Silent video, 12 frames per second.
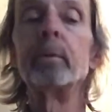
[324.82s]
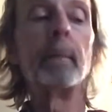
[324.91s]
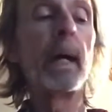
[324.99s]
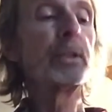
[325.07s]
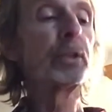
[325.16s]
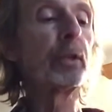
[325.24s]
two
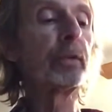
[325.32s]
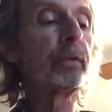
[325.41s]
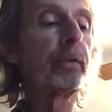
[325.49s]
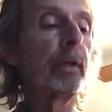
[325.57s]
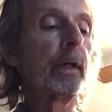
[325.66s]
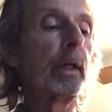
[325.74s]

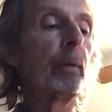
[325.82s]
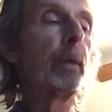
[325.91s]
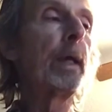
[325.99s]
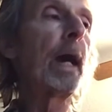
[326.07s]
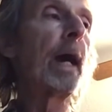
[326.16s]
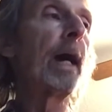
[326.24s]
measures,
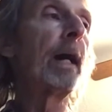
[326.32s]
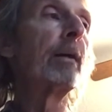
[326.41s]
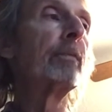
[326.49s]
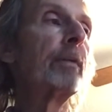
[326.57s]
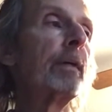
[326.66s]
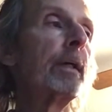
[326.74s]
we
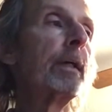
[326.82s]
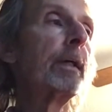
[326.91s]
have